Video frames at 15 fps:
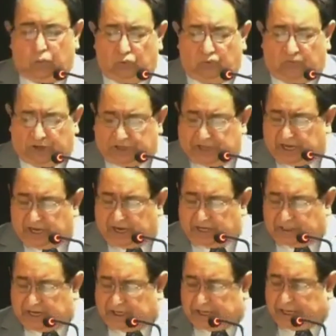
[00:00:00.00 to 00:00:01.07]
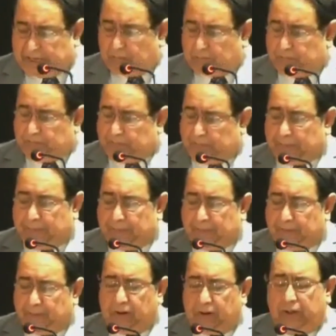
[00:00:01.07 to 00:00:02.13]
who were there at that time.
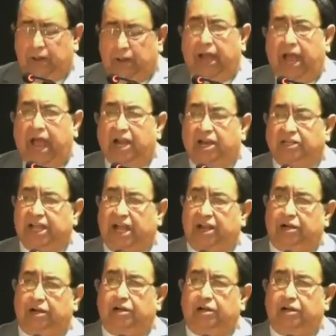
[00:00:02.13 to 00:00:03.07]
And